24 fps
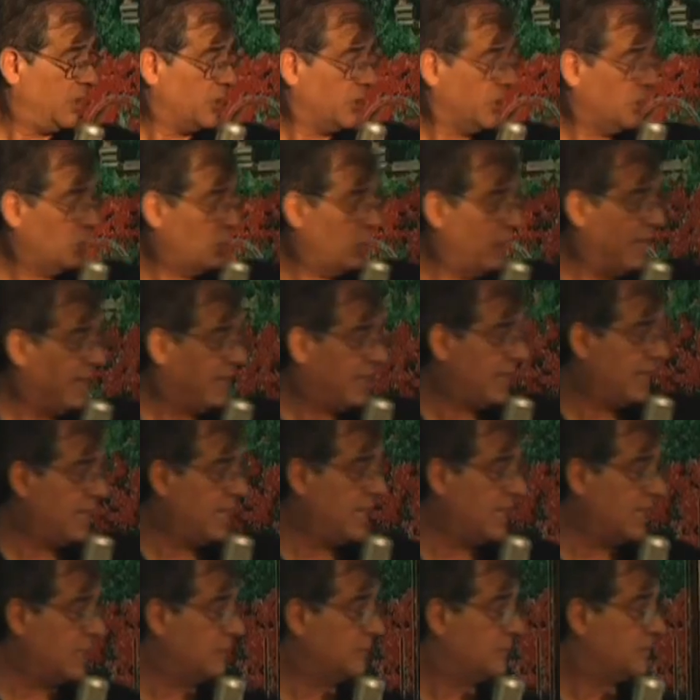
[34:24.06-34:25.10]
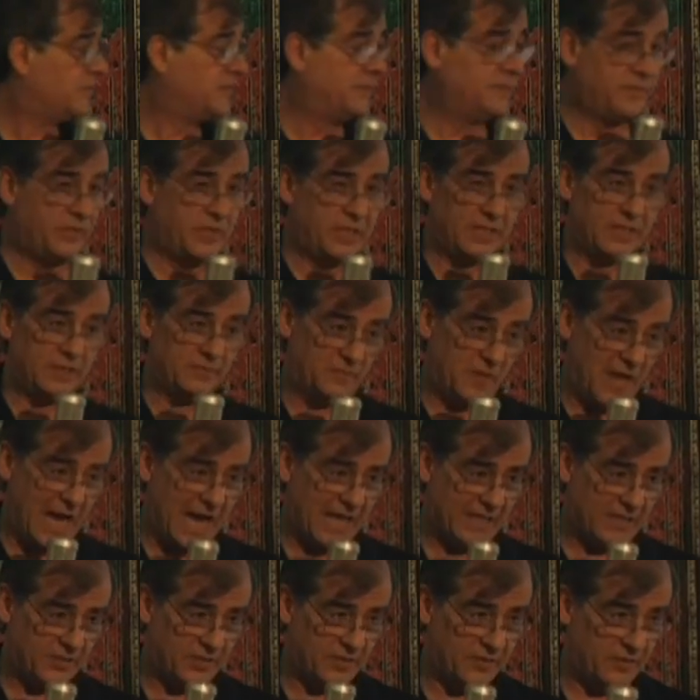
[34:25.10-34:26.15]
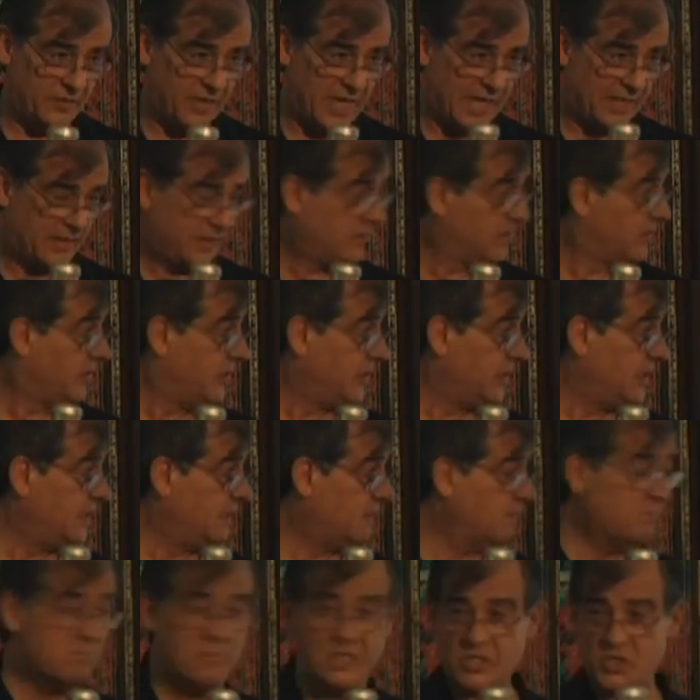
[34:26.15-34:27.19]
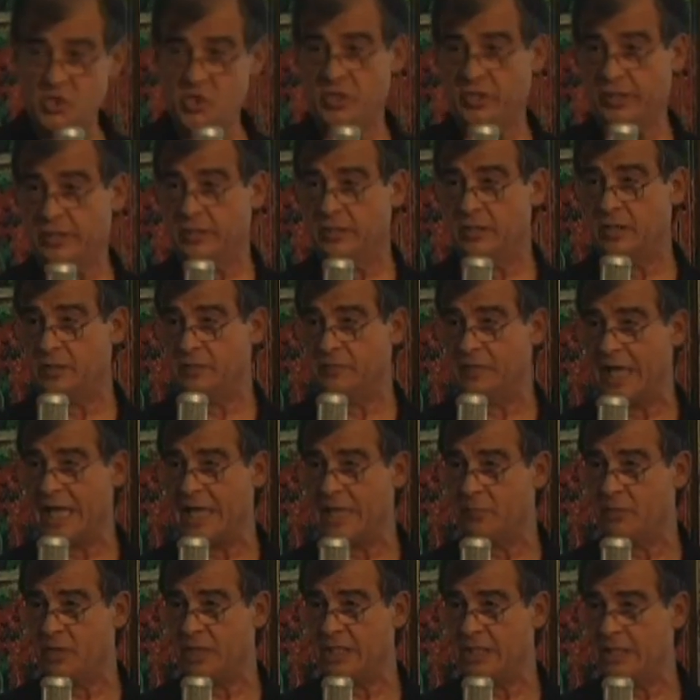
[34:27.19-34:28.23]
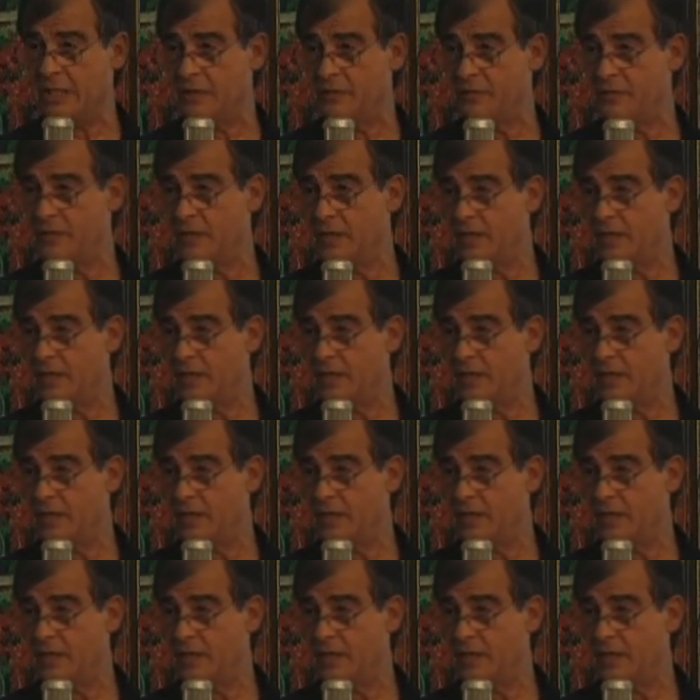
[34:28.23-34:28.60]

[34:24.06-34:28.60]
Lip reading: in red I have the fact that the mission of Adam and Eve